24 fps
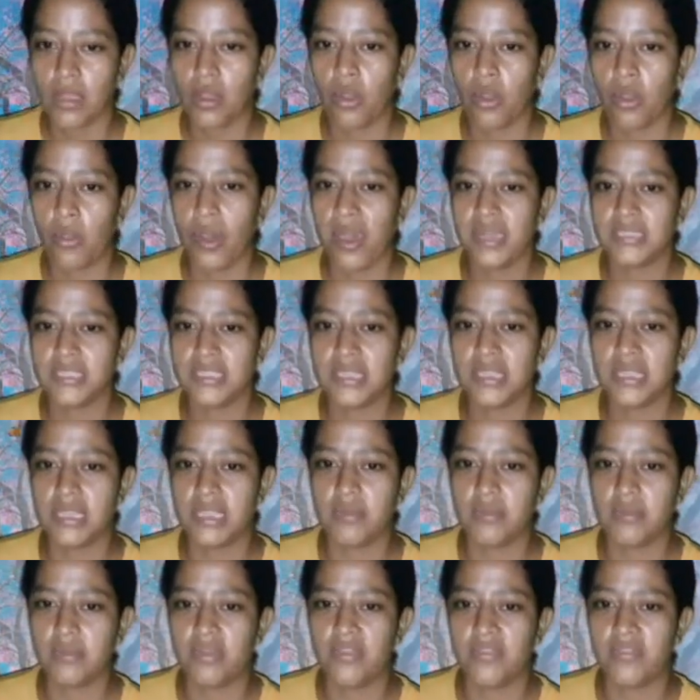What the
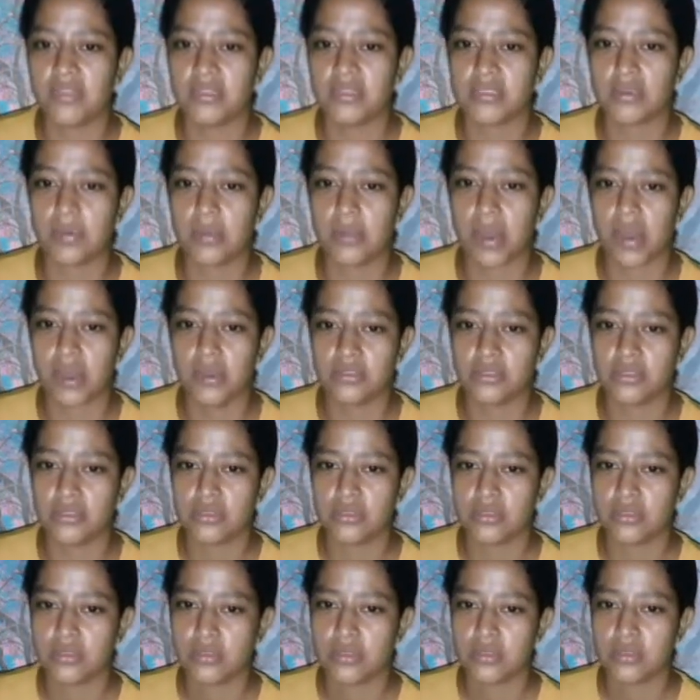movie is about?
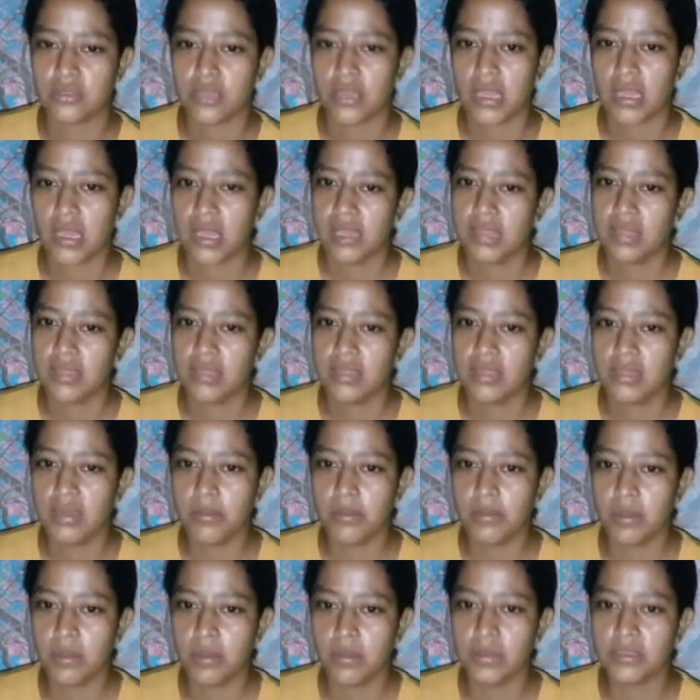The
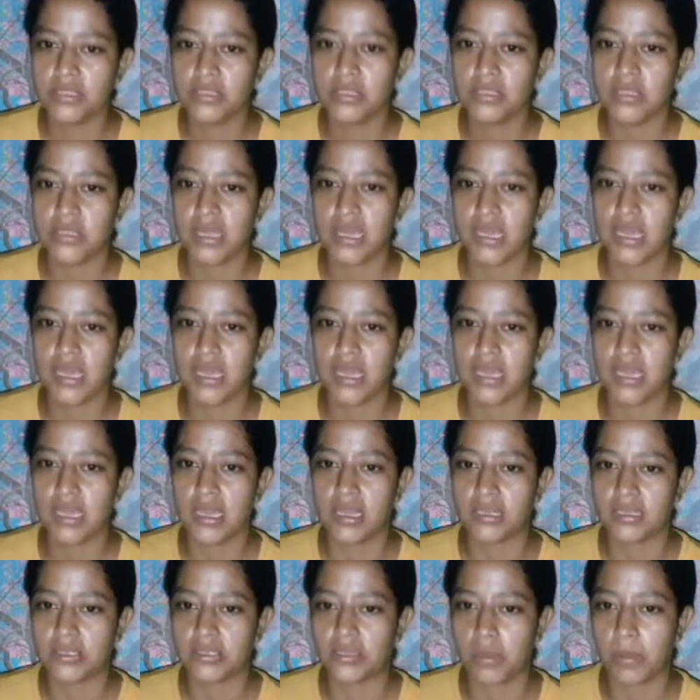movie
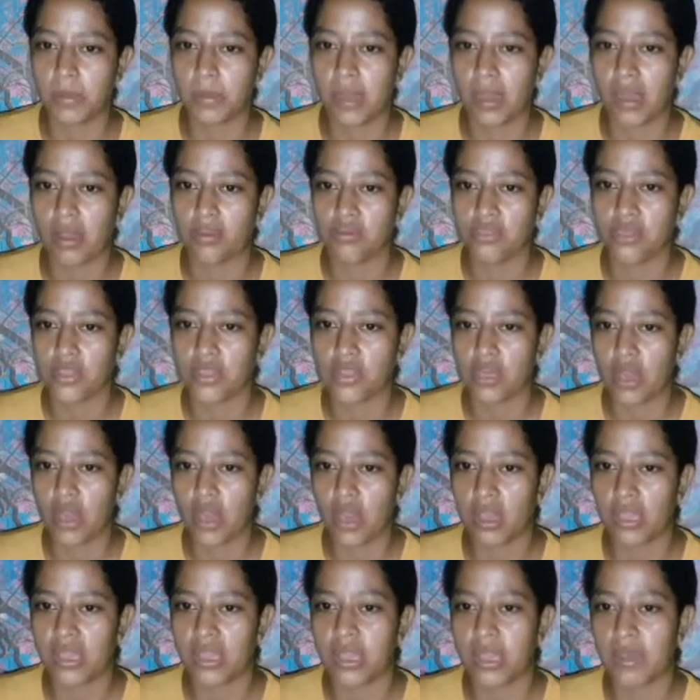is about a
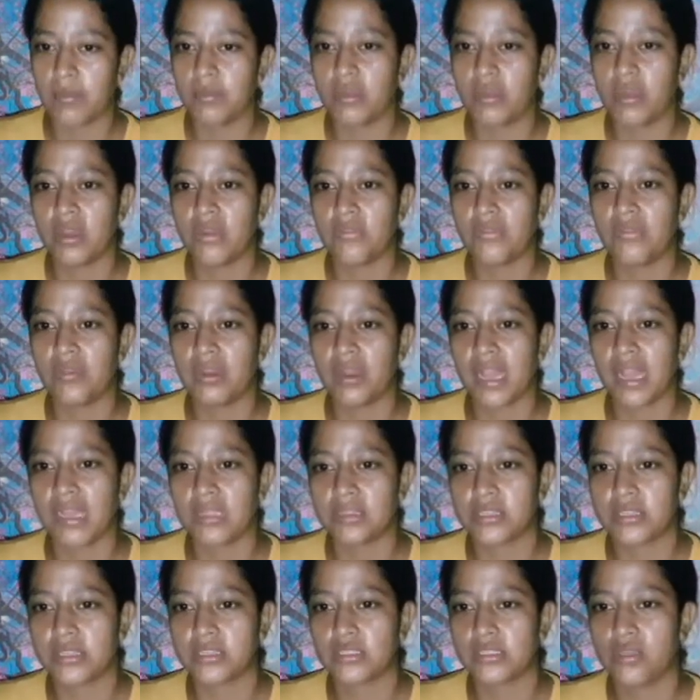young and beautiful
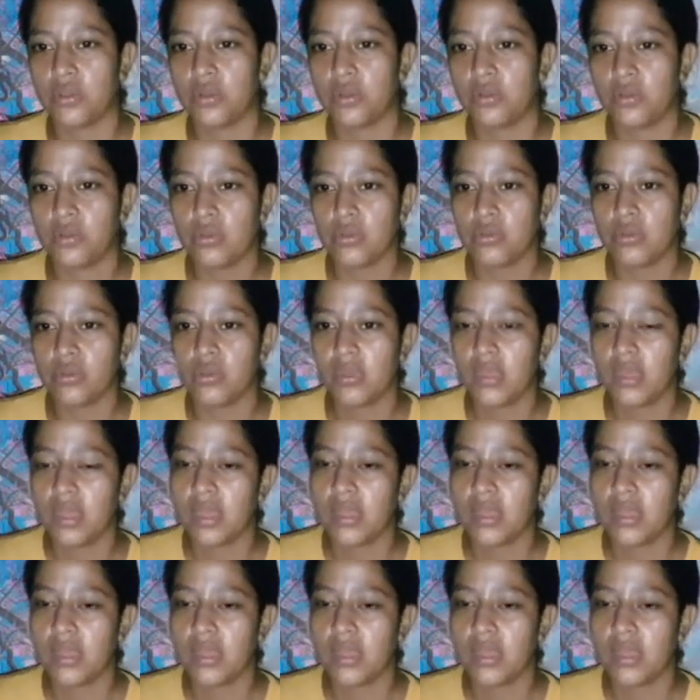actress who